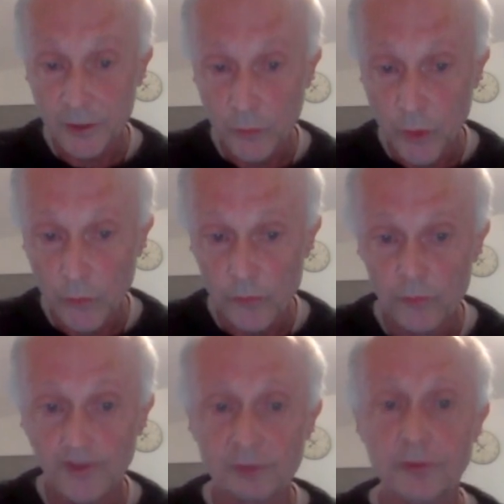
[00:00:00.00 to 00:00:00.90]
to go
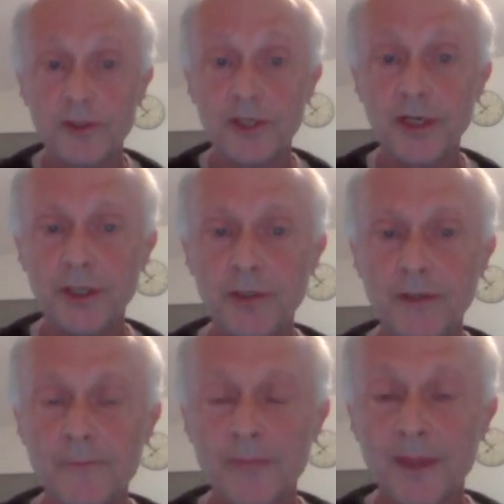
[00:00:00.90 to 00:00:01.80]
through differentiation,
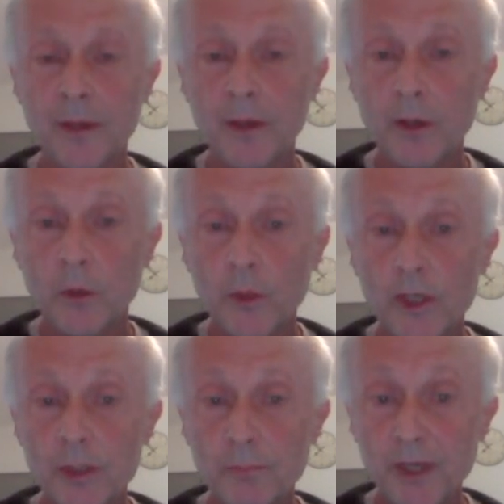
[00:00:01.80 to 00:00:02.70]

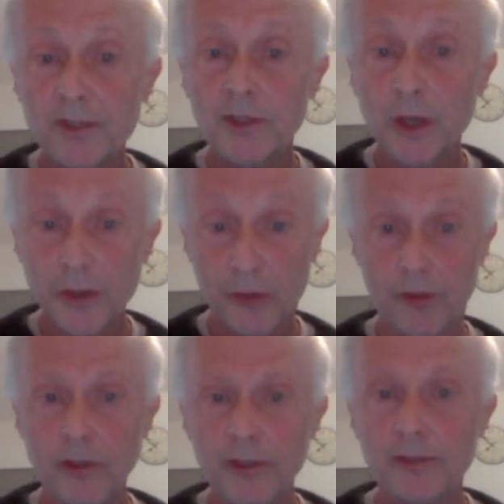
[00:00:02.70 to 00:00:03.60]
which builds
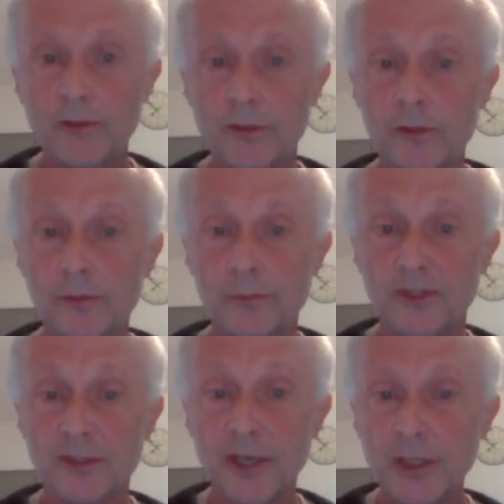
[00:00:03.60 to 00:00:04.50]
another internal
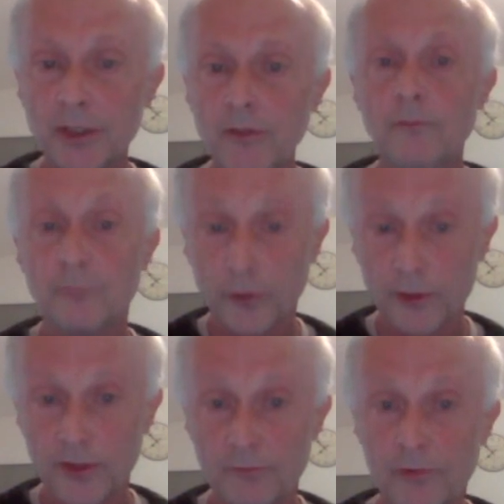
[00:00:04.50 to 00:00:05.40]
representation for
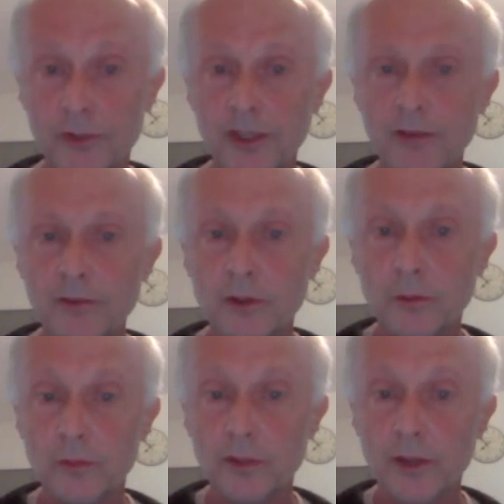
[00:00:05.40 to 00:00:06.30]
the differentiated
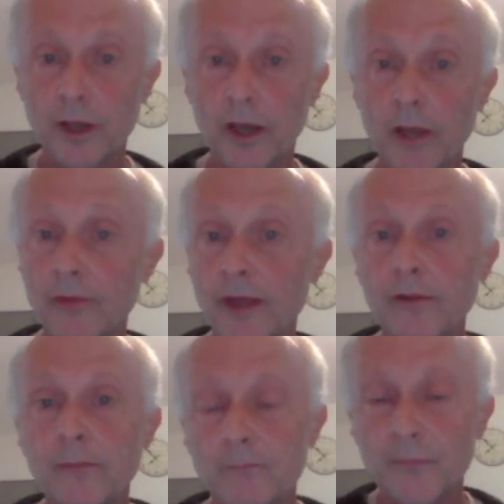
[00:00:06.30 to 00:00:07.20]
code. And
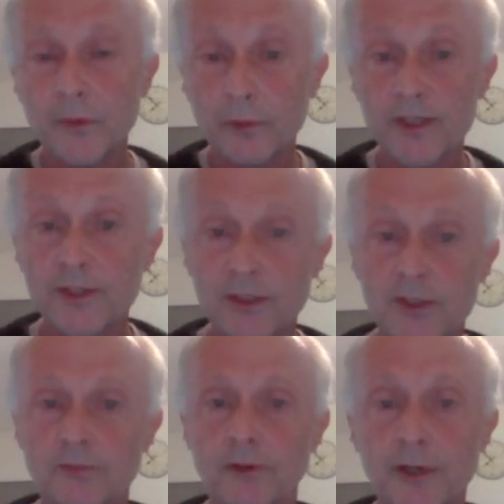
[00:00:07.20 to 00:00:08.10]
then the rest
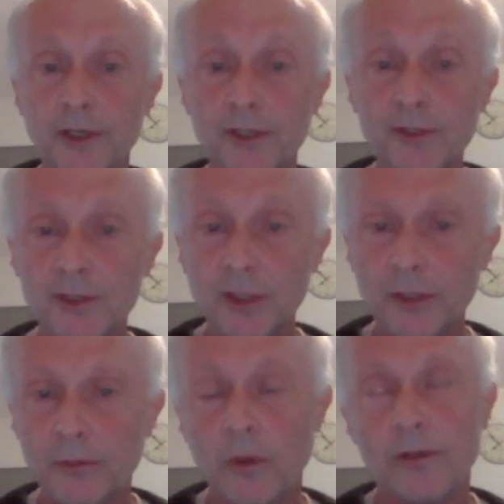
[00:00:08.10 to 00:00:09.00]
is very
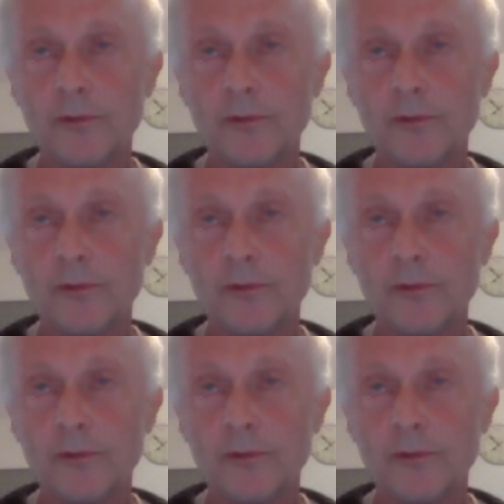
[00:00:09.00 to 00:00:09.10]
easy. Well,